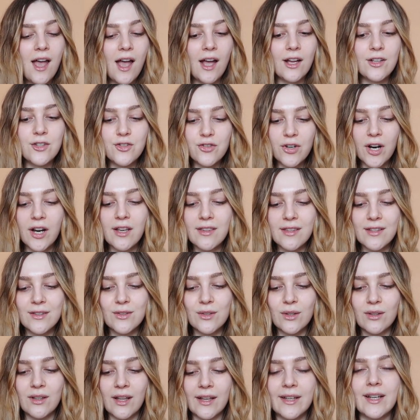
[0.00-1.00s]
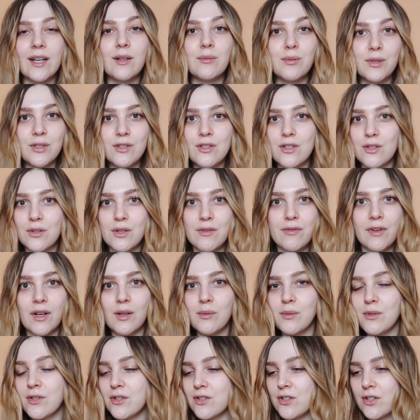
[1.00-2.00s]
and try things on like I would do if
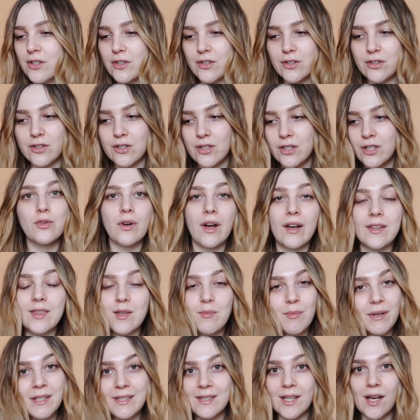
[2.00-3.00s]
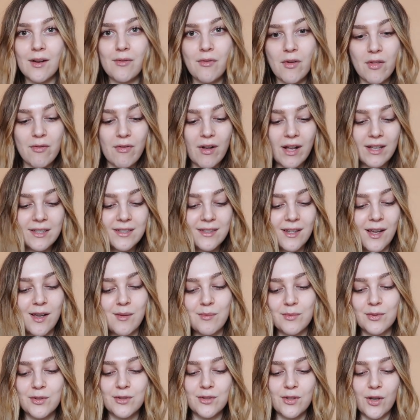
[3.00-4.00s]
I was just trying trying them myself for the first
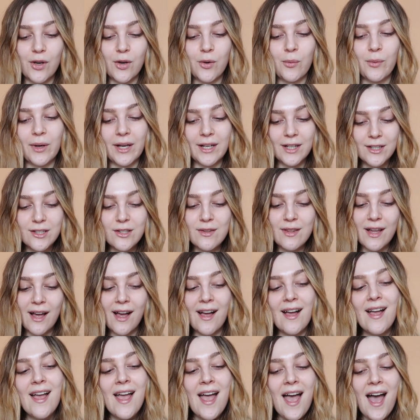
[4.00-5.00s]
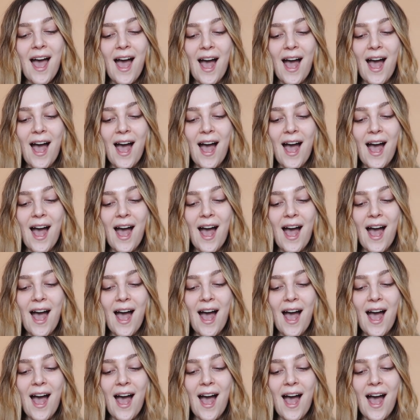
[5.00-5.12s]
time. So we're gonna do that.